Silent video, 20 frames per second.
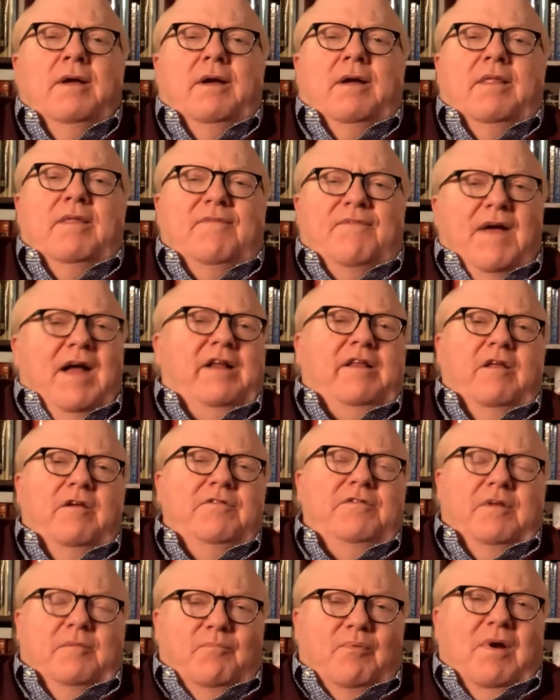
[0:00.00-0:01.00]
Uh, the fact
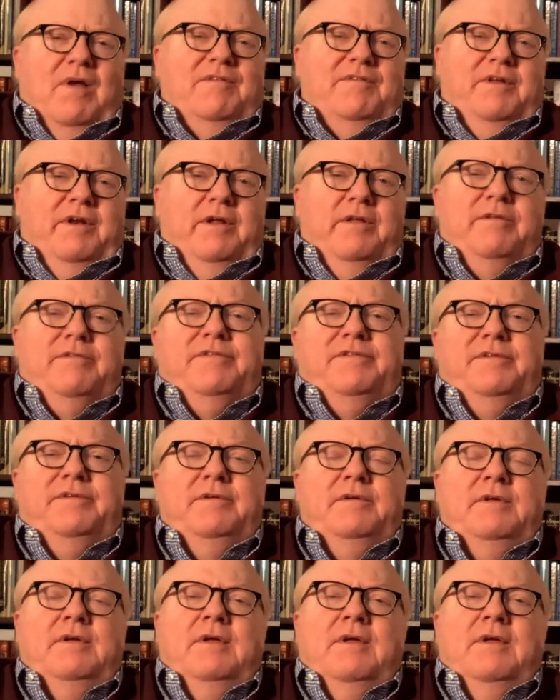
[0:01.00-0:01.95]
is that presidents,